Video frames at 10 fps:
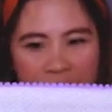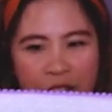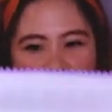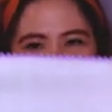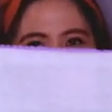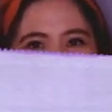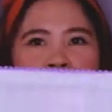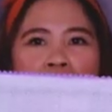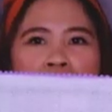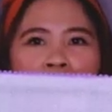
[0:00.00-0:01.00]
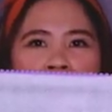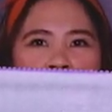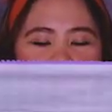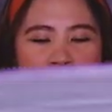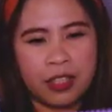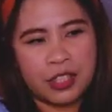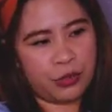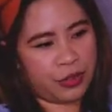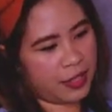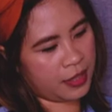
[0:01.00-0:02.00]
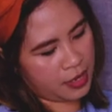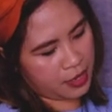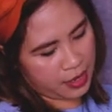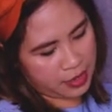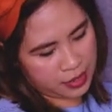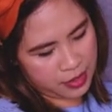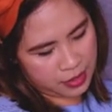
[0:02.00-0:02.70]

So, ang cute niya tingnan.